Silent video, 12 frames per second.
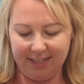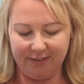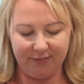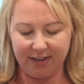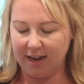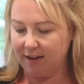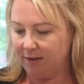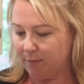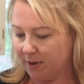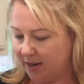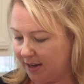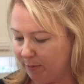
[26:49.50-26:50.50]
And I've got
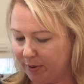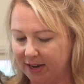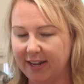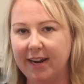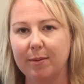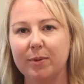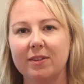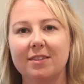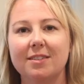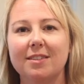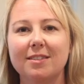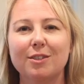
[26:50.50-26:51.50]
my pineapple.
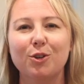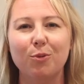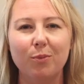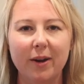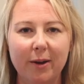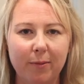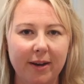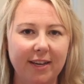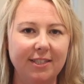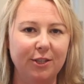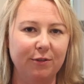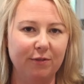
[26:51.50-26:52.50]
This is a great
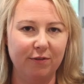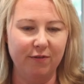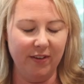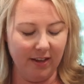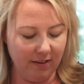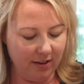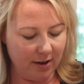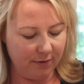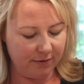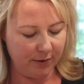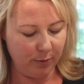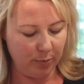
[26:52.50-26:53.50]
way to fill a
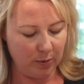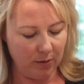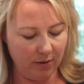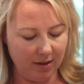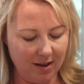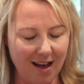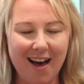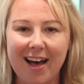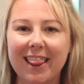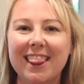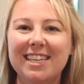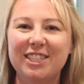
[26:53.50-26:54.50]
fruit bowl
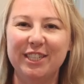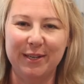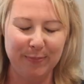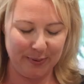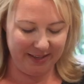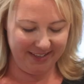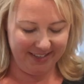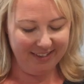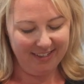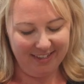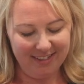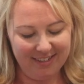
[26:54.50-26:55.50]
on the cheap.
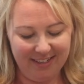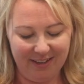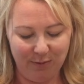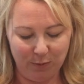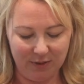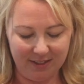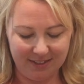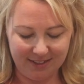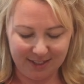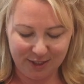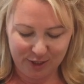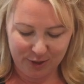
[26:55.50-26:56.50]
It
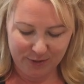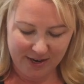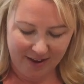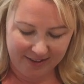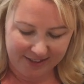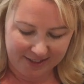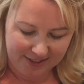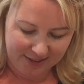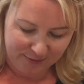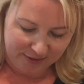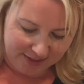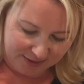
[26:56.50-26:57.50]
was
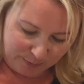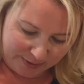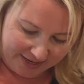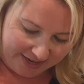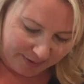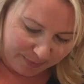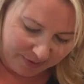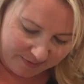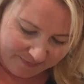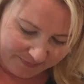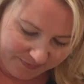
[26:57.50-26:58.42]
$2 for this pineapple.